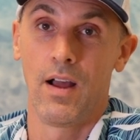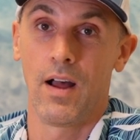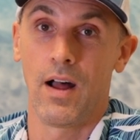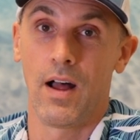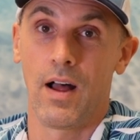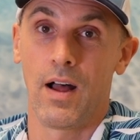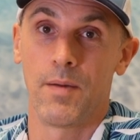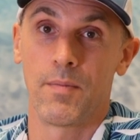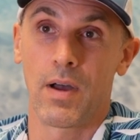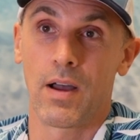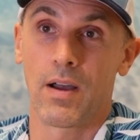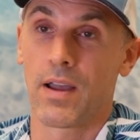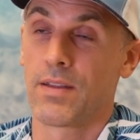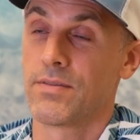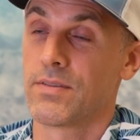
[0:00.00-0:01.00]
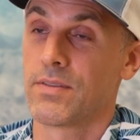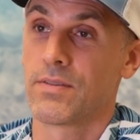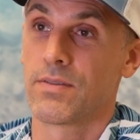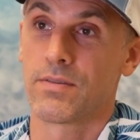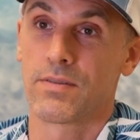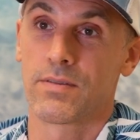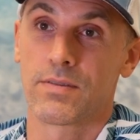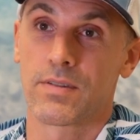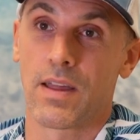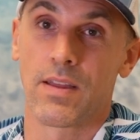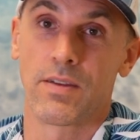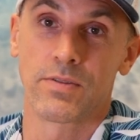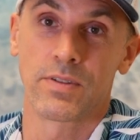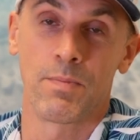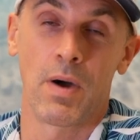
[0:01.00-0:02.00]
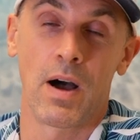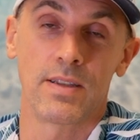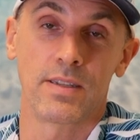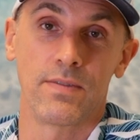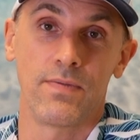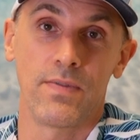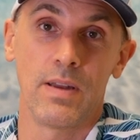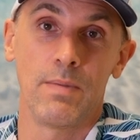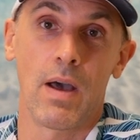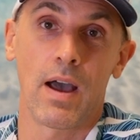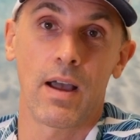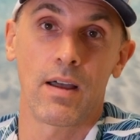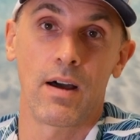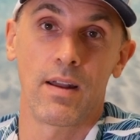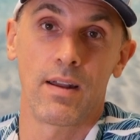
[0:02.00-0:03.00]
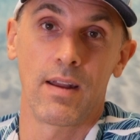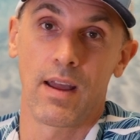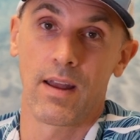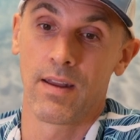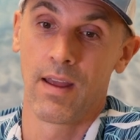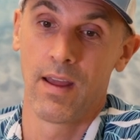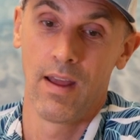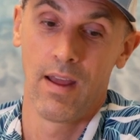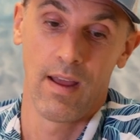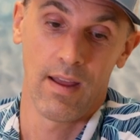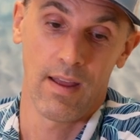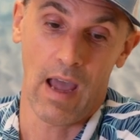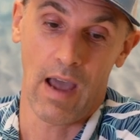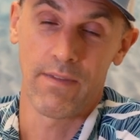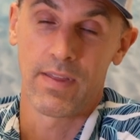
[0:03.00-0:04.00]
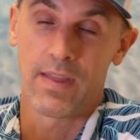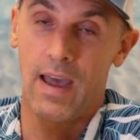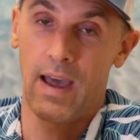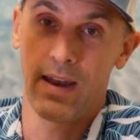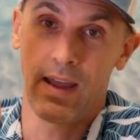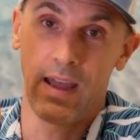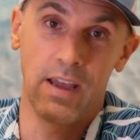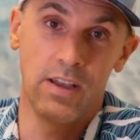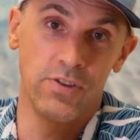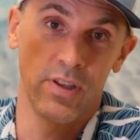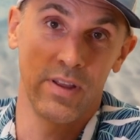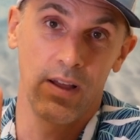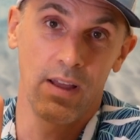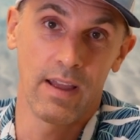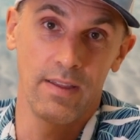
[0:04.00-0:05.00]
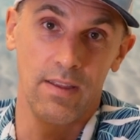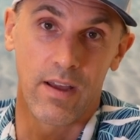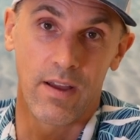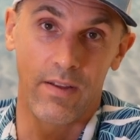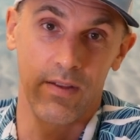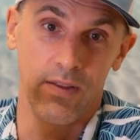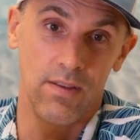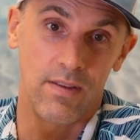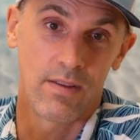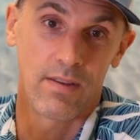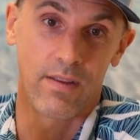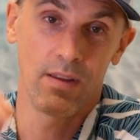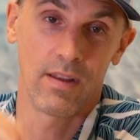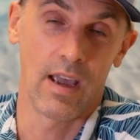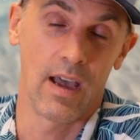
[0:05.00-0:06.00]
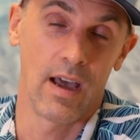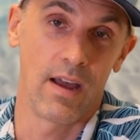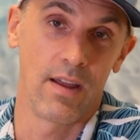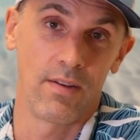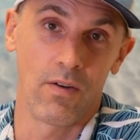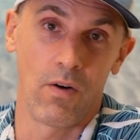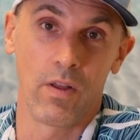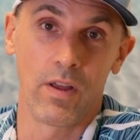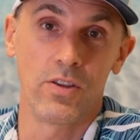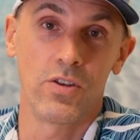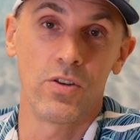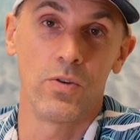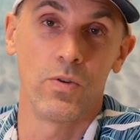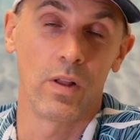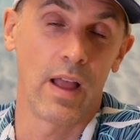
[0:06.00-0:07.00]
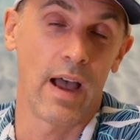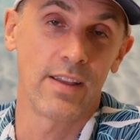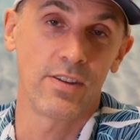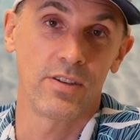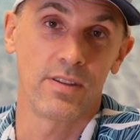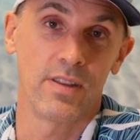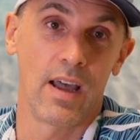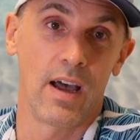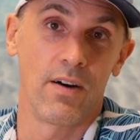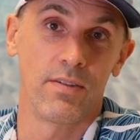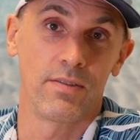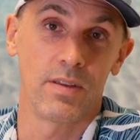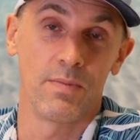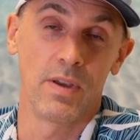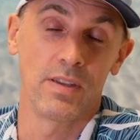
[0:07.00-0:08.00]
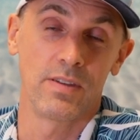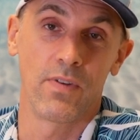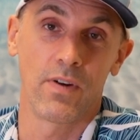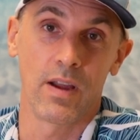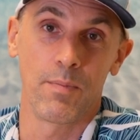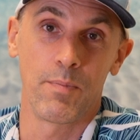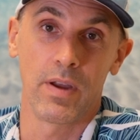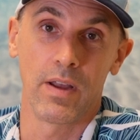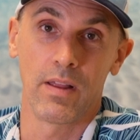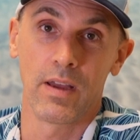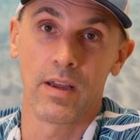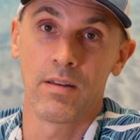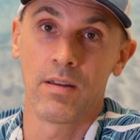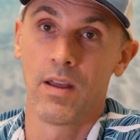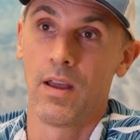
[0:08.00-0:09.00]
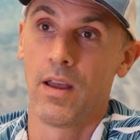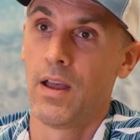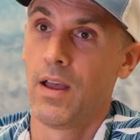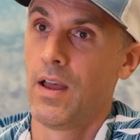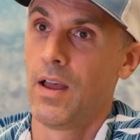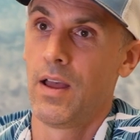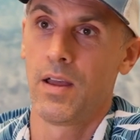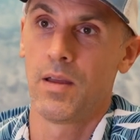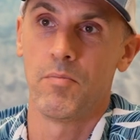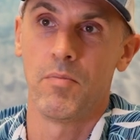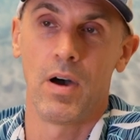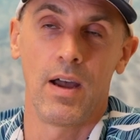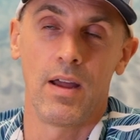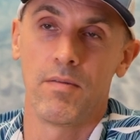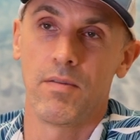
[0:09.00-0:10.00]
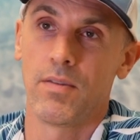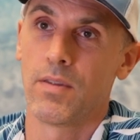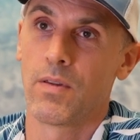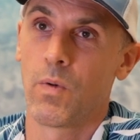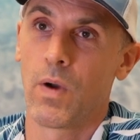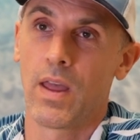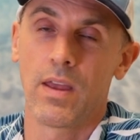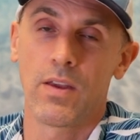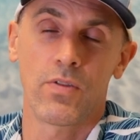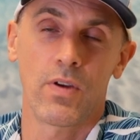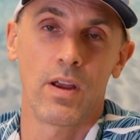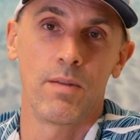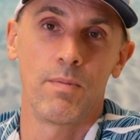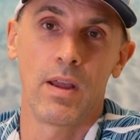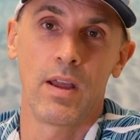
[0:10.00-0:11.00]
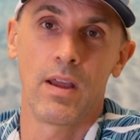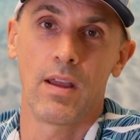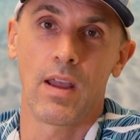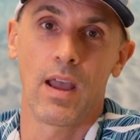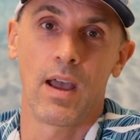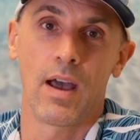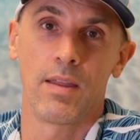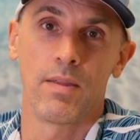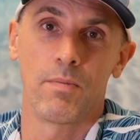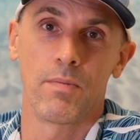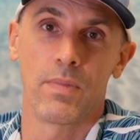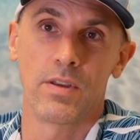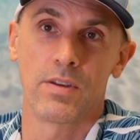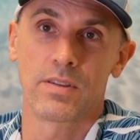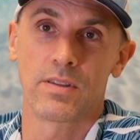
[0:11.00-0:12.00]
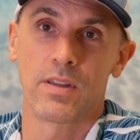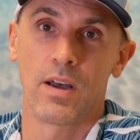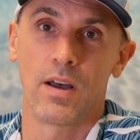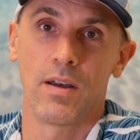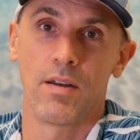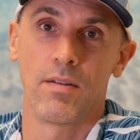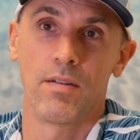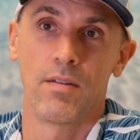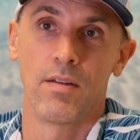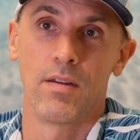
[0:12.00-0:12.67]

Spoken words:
I saw that there was some positive feedback on it, and having that hinge and only two latches now, to me, is very appealing. But the way they treated me and just the